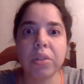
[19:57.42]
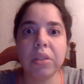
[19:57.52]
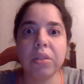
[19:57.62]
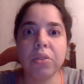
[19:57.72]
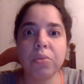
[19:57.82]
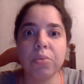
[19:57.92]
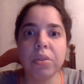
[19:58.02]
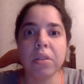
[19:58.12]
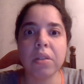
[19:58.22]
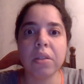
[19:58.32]
this is
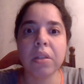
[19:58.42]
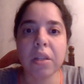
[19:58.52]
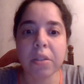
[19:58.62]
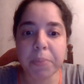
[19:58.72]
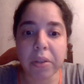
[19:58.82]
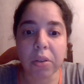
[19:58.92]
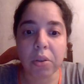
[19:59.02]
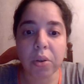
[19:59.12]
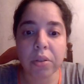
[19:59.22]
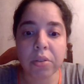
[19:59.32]
really has been the
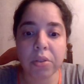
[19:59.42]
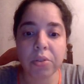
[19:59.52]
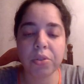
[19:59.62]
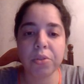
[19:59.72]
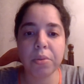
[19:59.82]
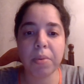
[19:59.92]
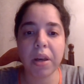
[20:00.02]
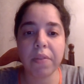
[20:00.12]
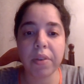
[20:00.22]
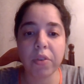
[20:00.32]
longest YouTube
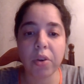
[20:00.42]
I've ever